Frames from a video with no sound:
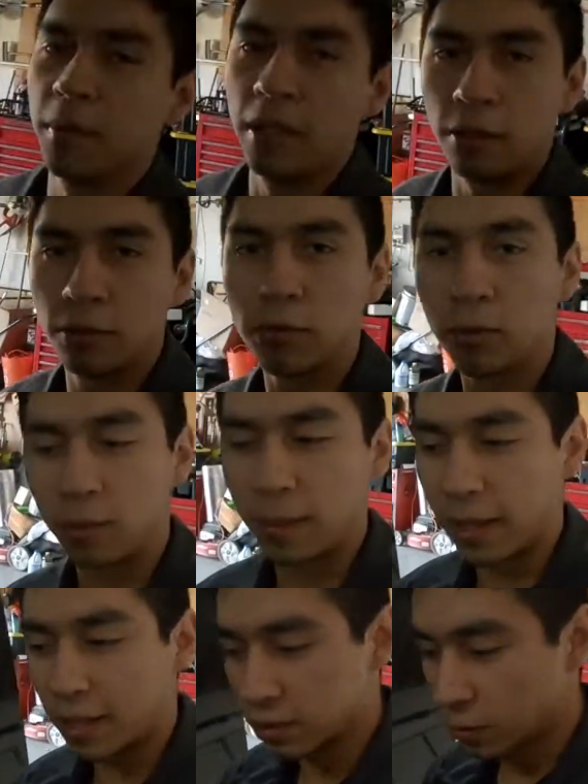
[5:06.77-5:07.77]
my local
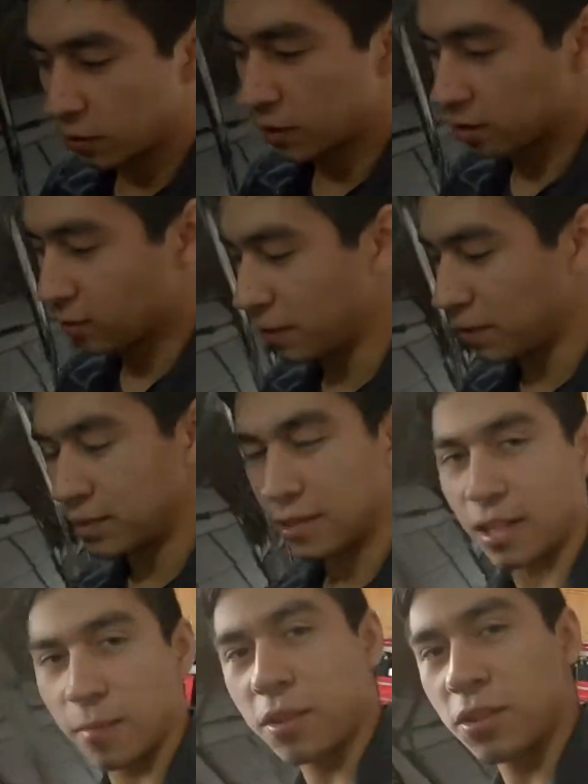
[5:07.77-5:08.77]
Corvette expert. He told me there's
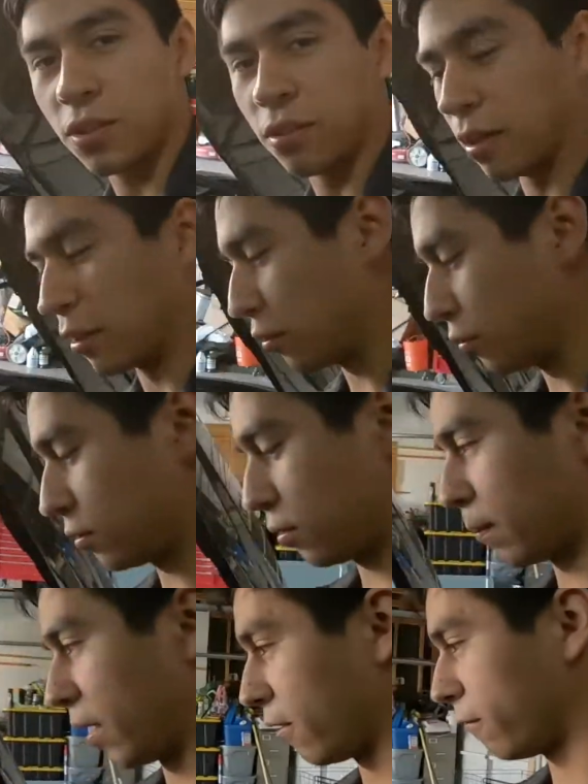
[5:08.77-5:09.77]
not much you can do to
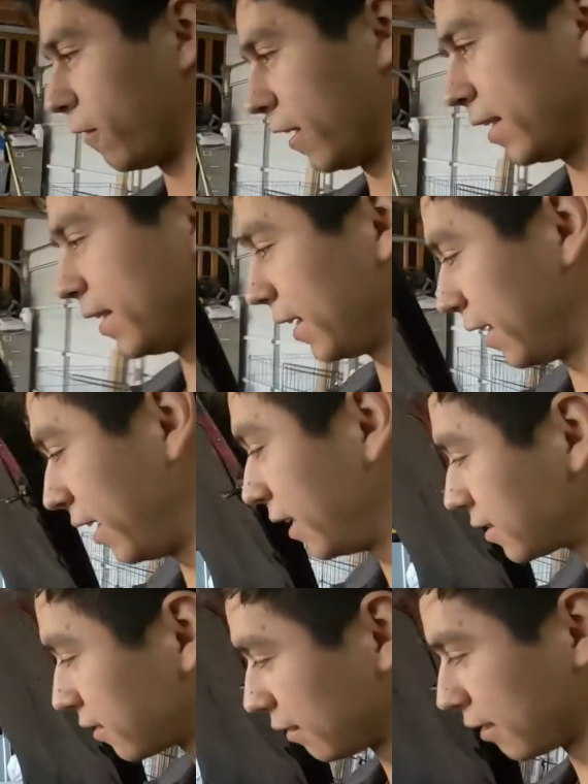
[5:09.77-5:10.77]
verify that it
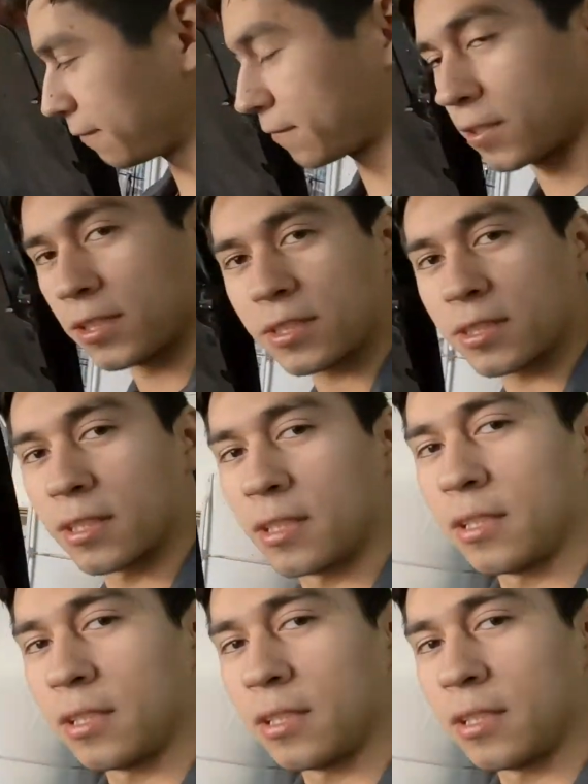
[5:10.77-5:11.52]
is the lifters.